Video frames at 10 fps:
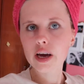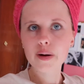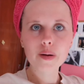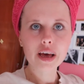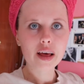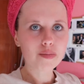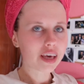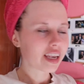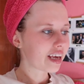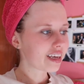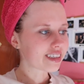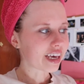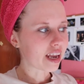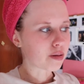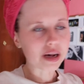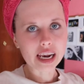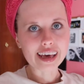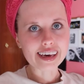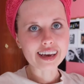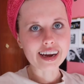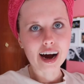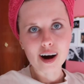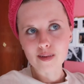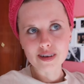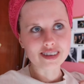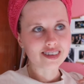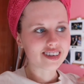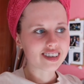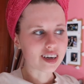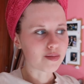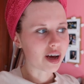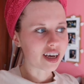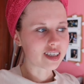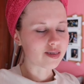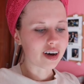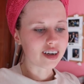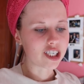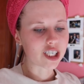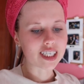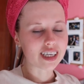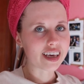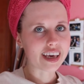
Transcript: I mean, it is getting a bit later now and I might as well just